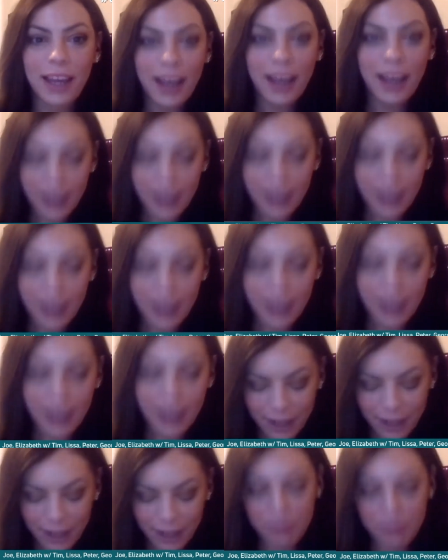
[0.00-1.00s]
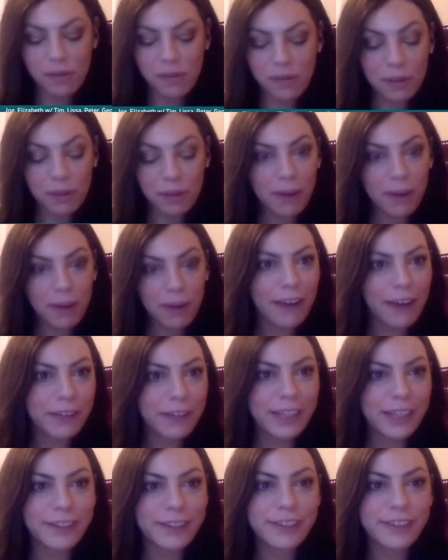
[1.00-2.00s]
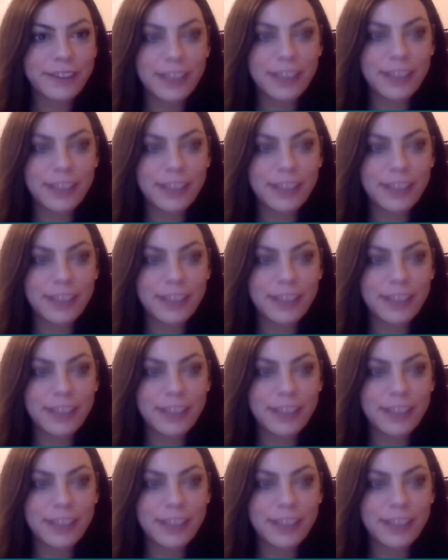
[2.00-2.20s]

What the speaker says: I'm doing well. How are you?